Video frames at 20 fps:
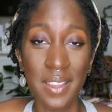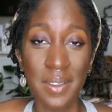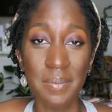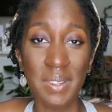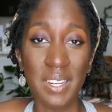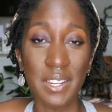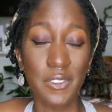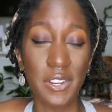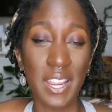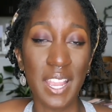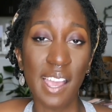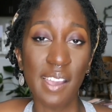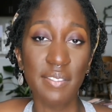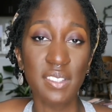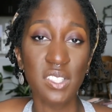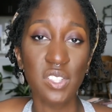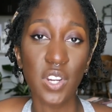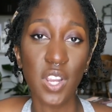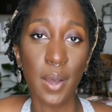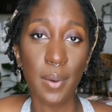But if you're
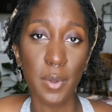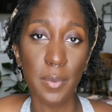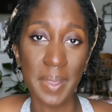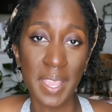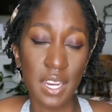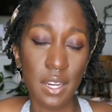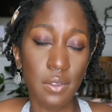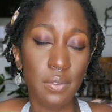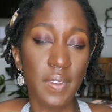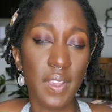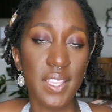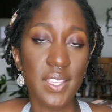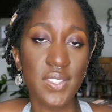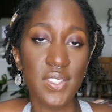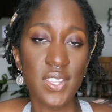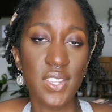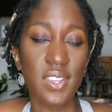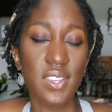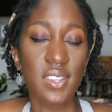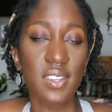having trouble
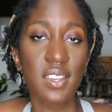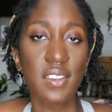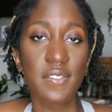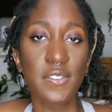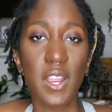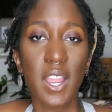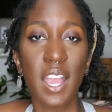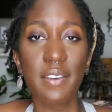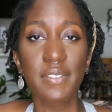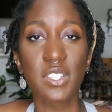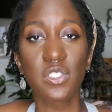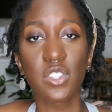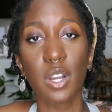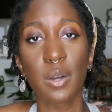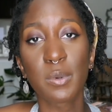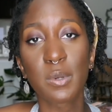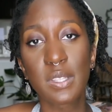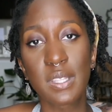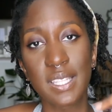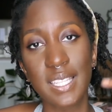manifesting, if you're having
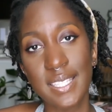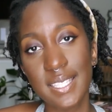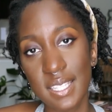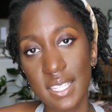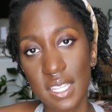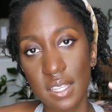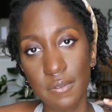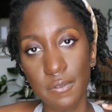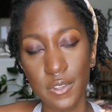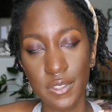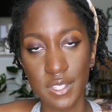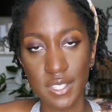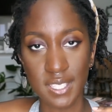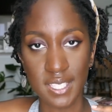trouble listening for the